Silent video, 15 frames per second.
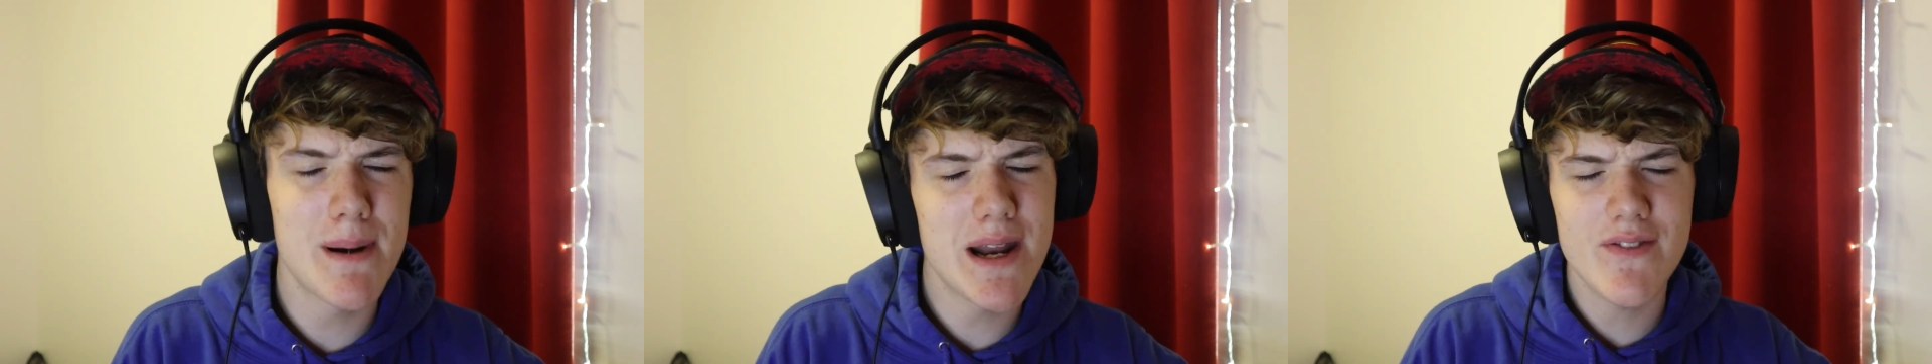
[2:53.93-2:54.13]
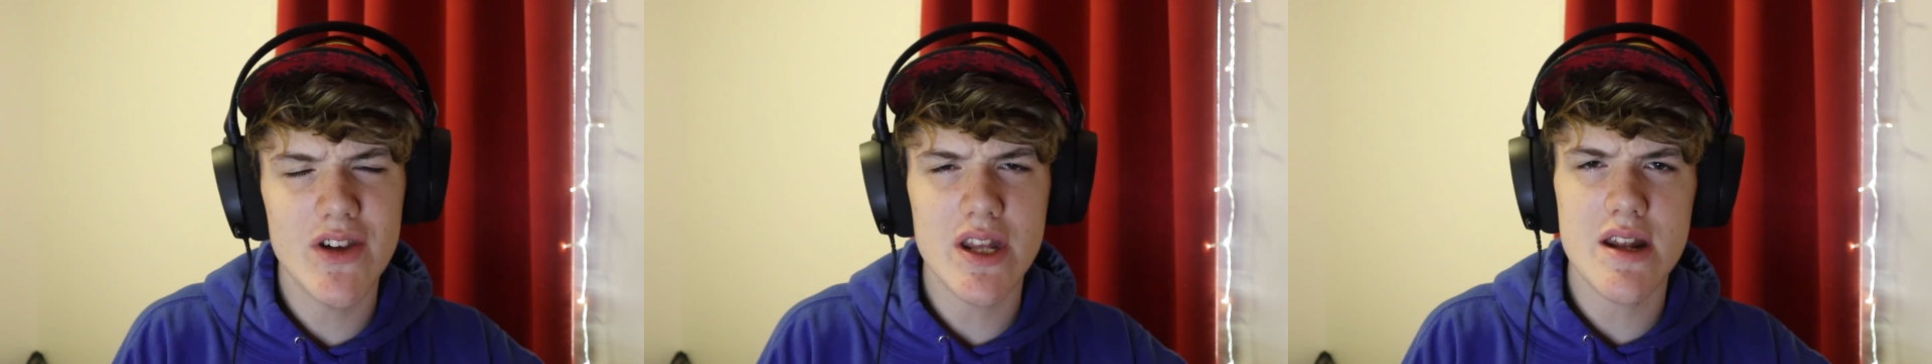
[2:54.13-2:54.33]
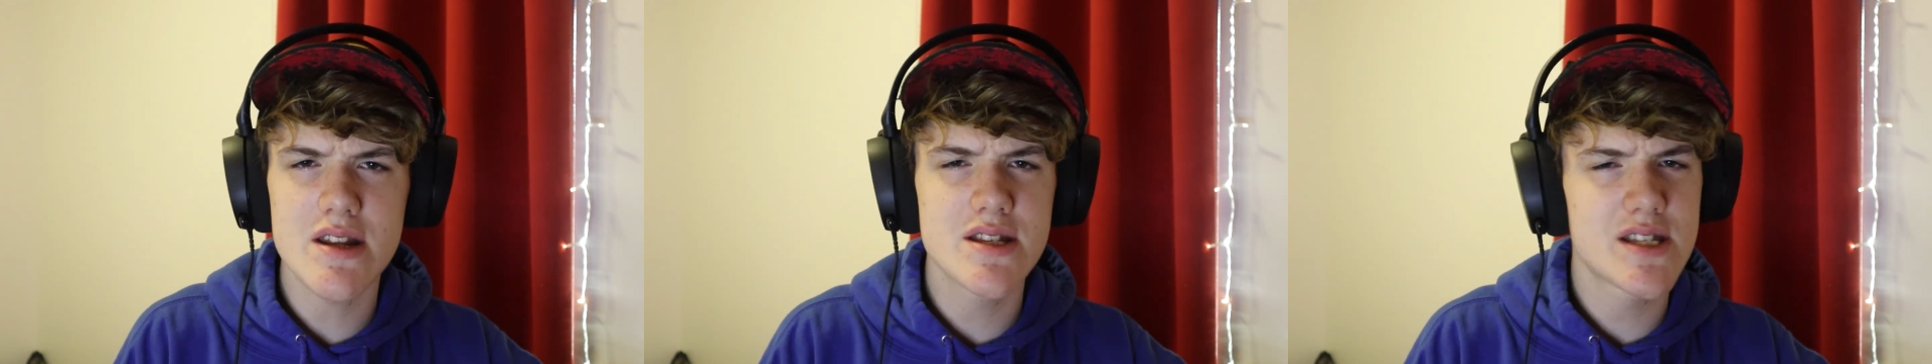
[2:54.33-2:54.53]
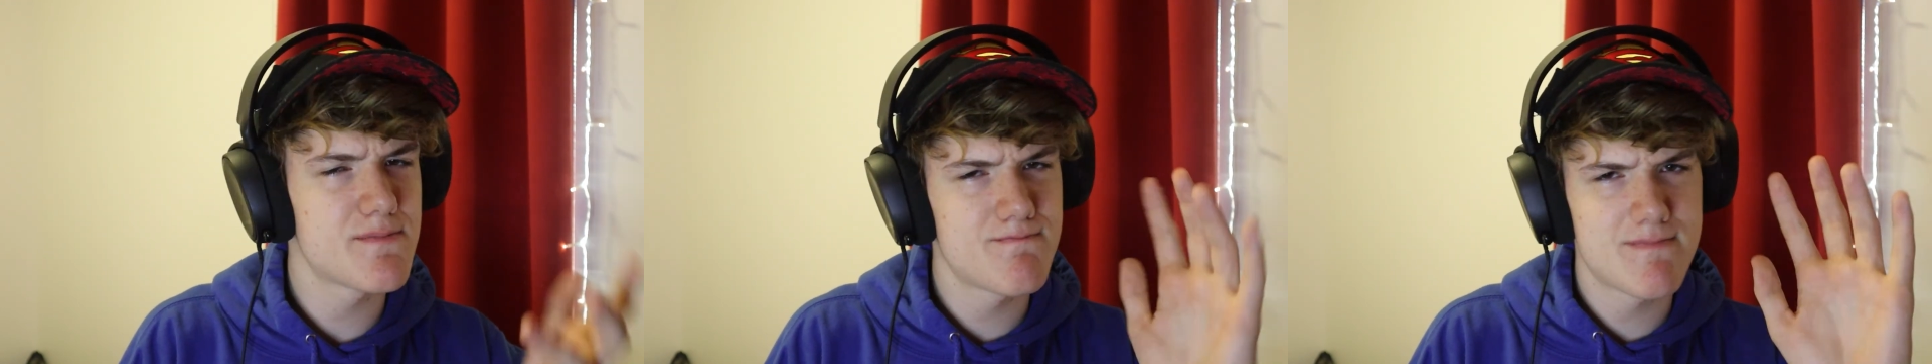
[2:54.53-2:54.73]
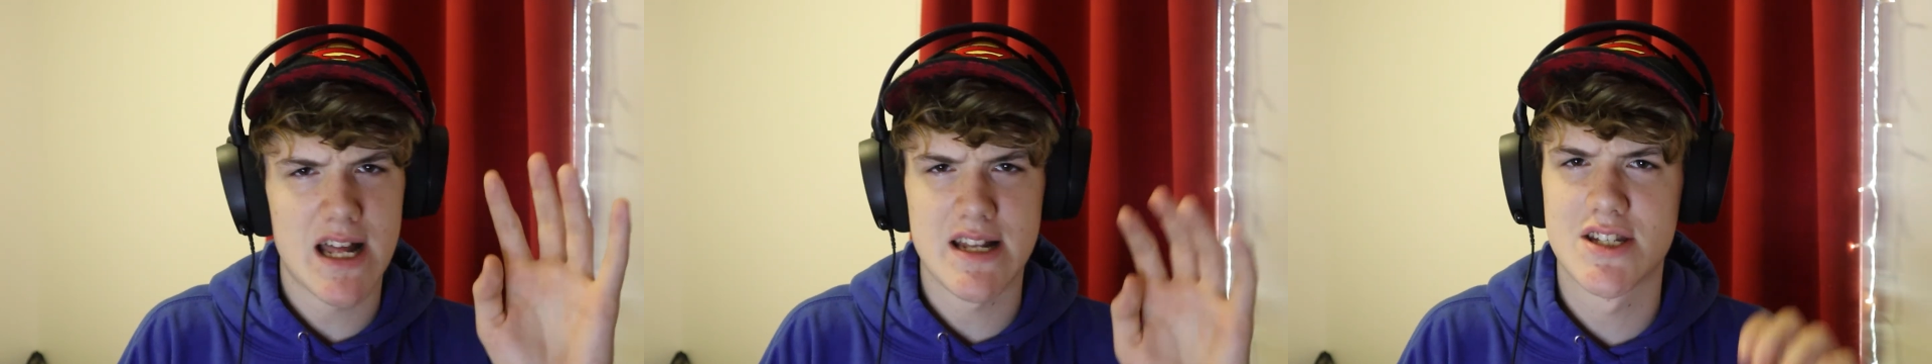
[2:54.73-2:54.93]
but if you didn't,
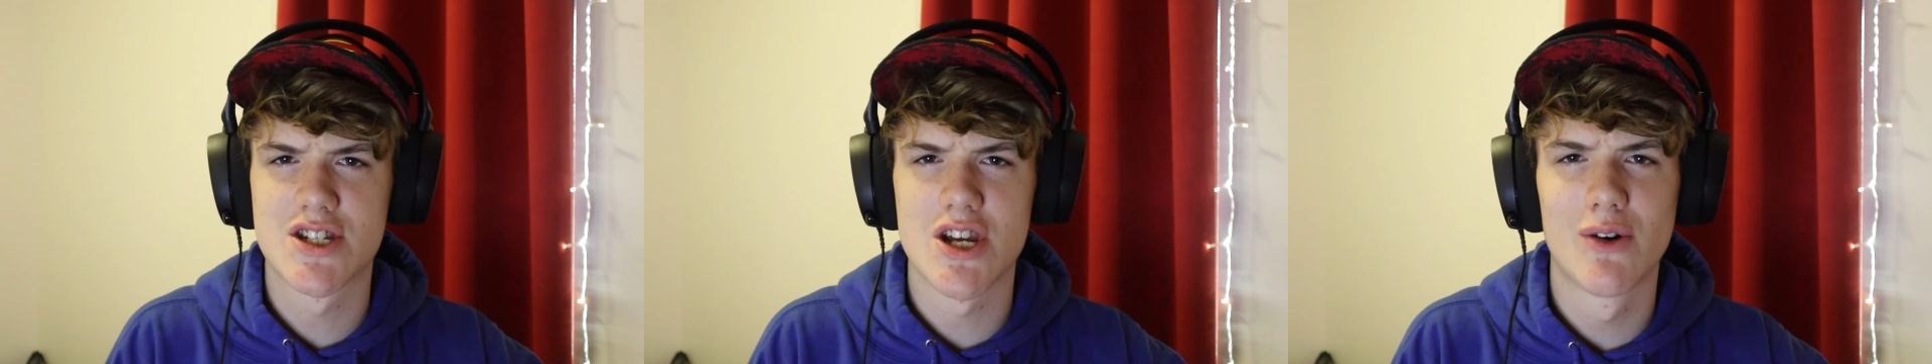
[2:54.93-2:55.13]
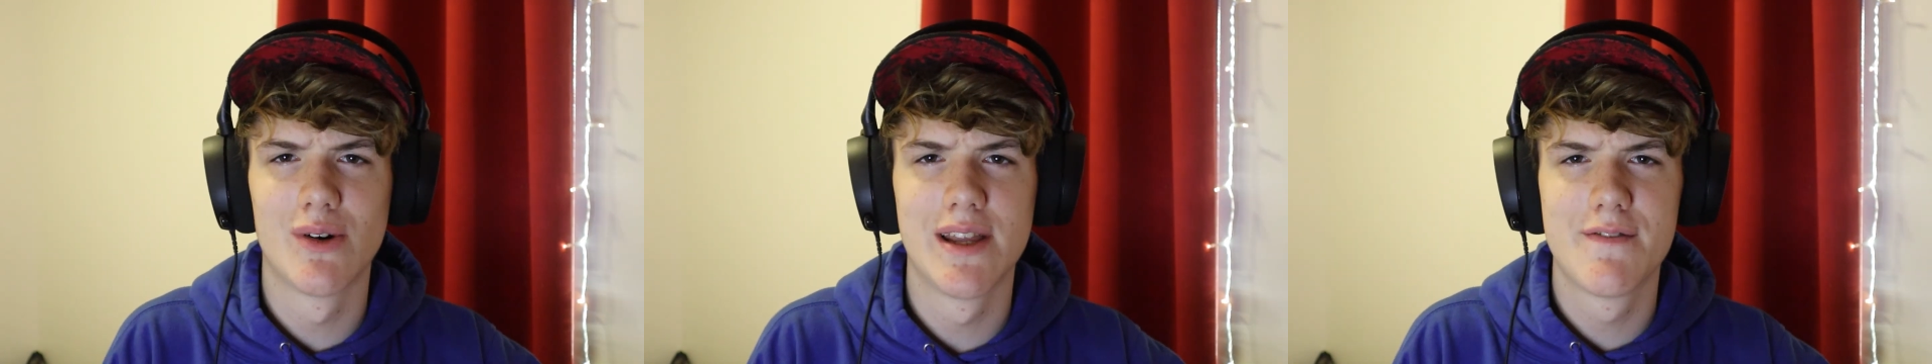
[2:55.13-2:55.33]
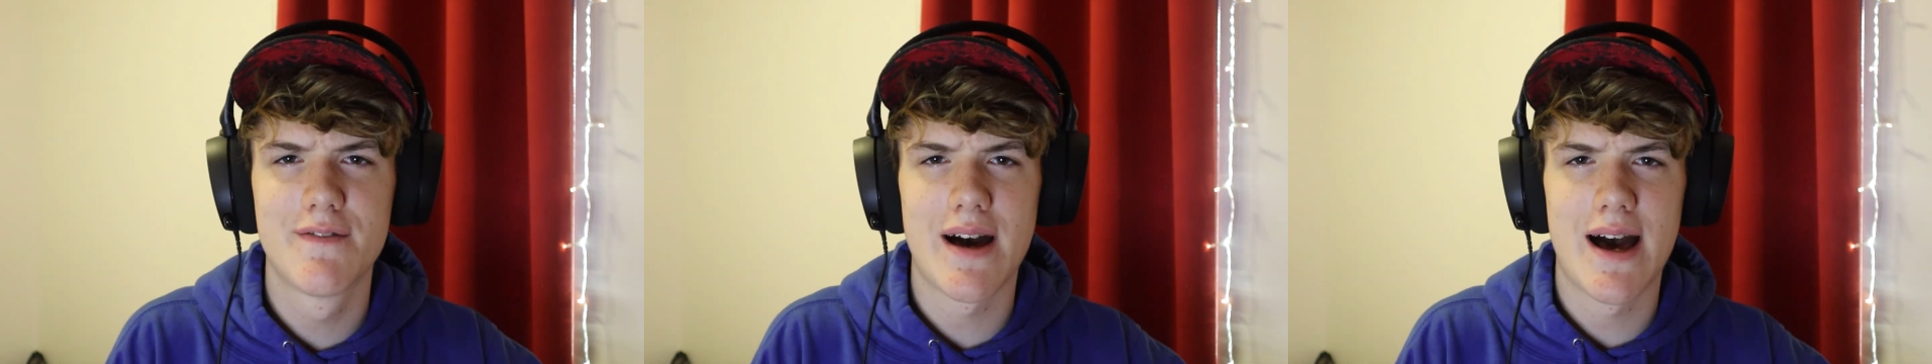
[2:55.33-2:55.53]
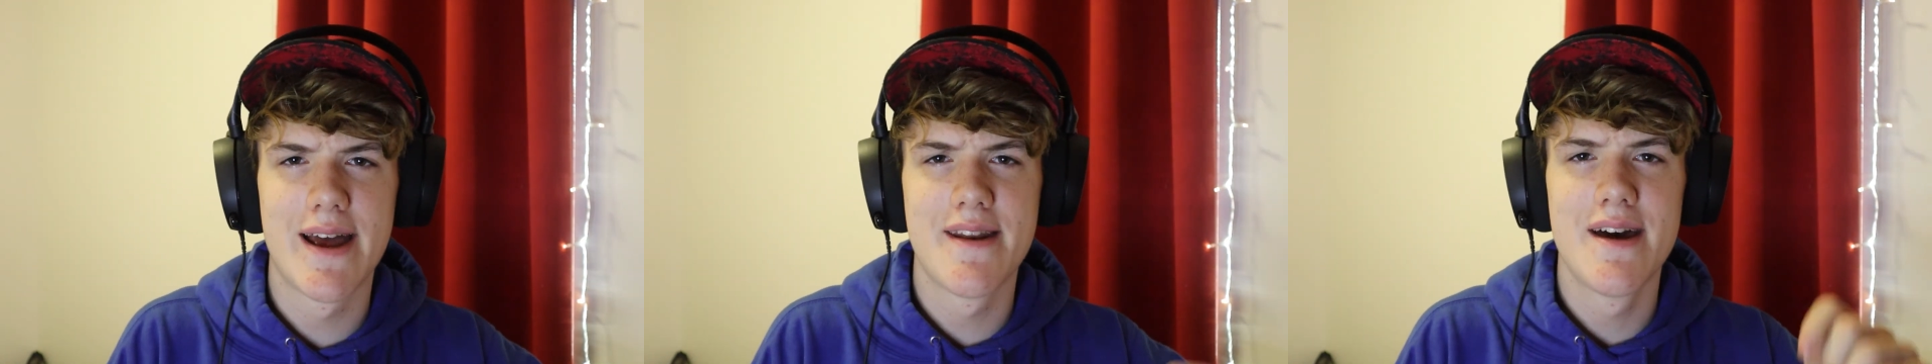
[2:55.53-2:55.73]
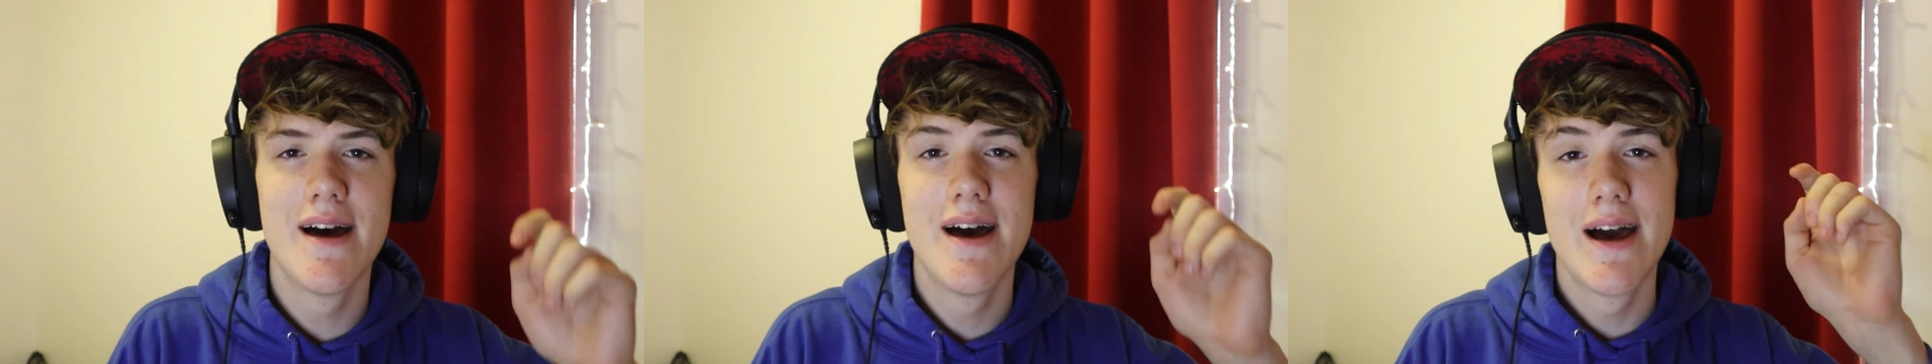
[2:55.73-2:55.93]
that's totally
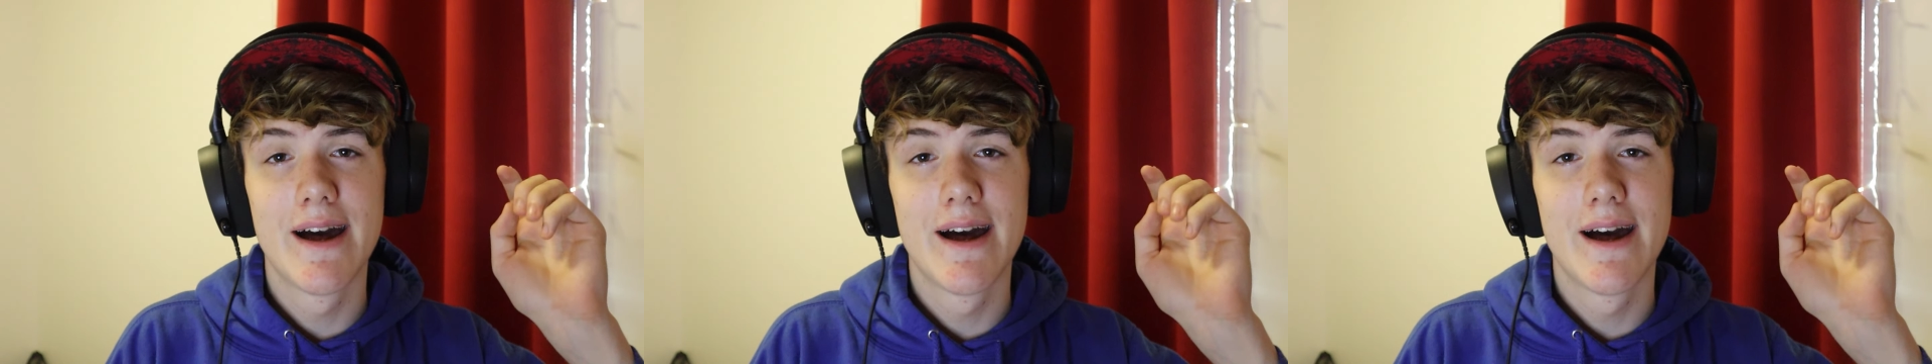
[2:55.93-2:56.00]
fine.